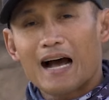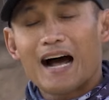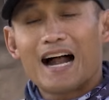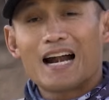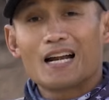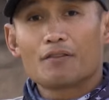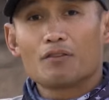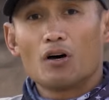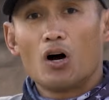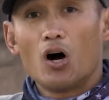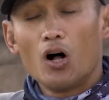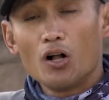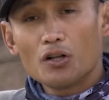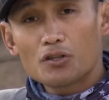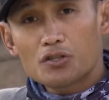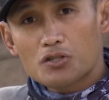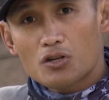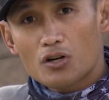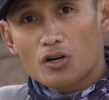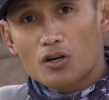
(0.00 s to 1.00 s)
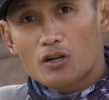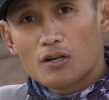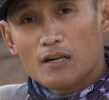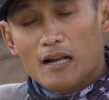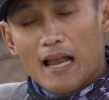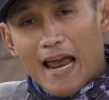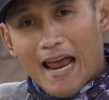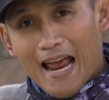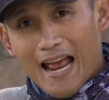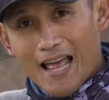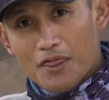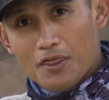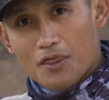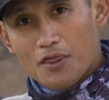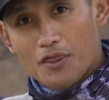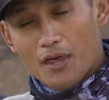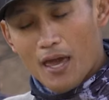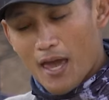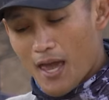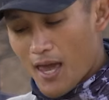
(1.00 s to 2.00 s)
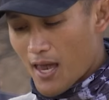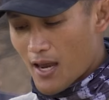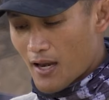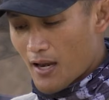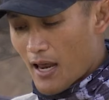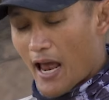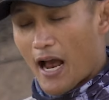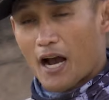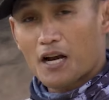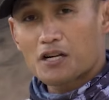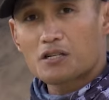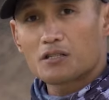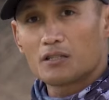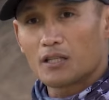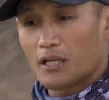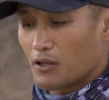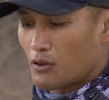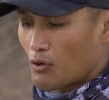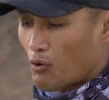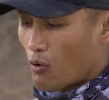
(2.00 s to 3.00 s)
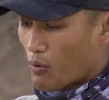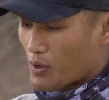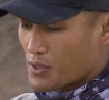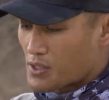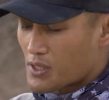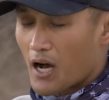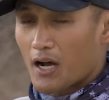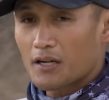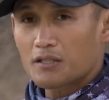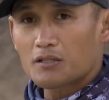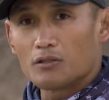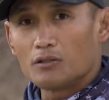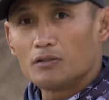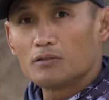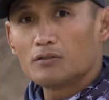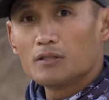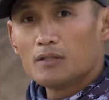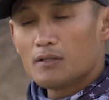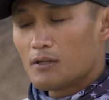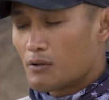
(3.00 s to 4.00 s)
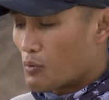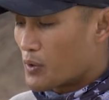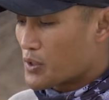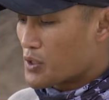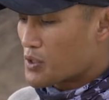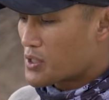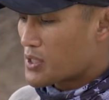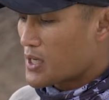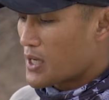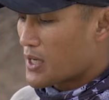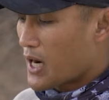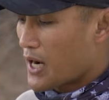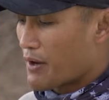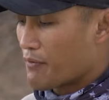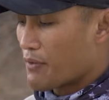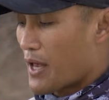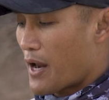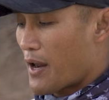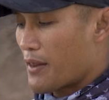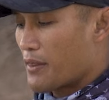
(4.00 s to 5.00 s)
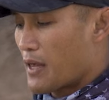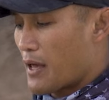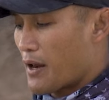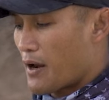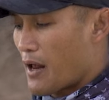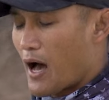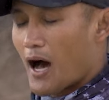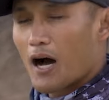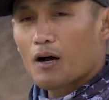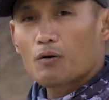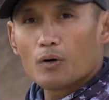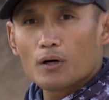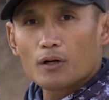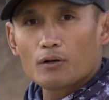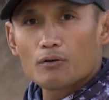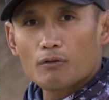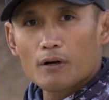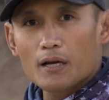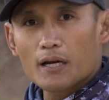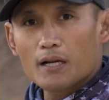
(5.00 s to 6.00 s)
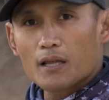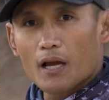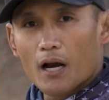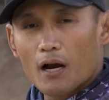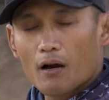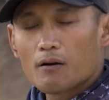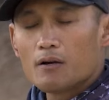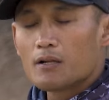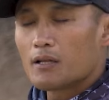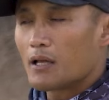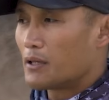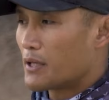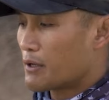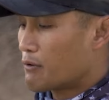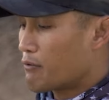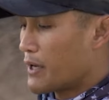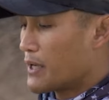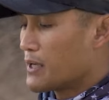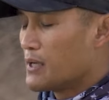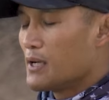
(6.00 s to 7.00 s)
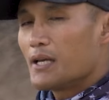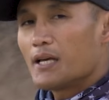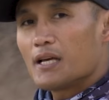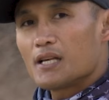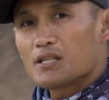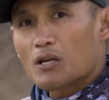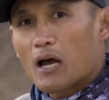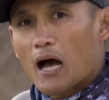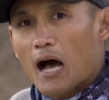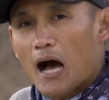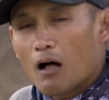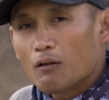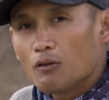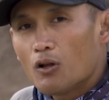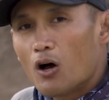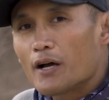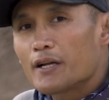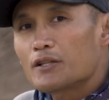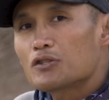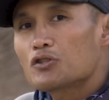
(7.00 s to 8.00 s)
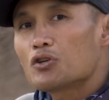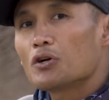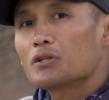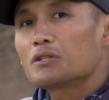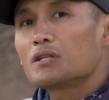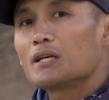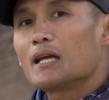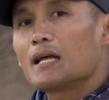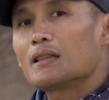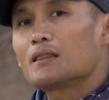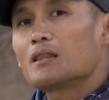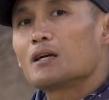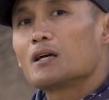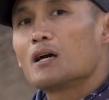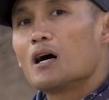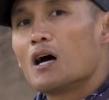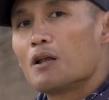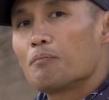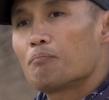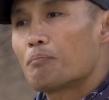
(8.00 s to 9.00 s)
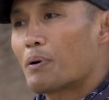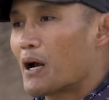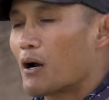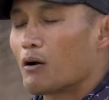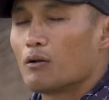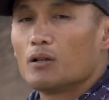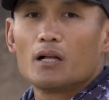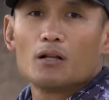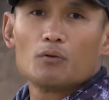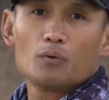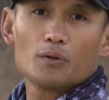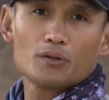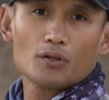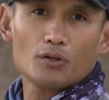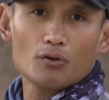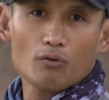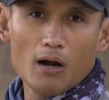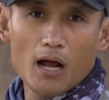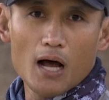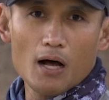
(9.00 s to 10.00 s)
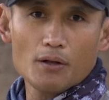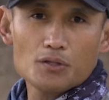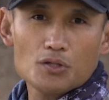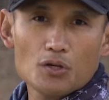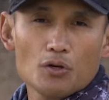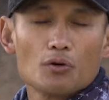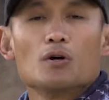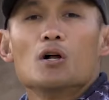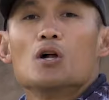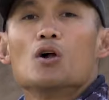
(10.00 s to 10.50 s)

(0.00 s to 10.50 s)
out of the holster, and then actually the horizontal, what you see kind of that aqua green there, that light green, is how long it took to get the gun parallel with the ground. So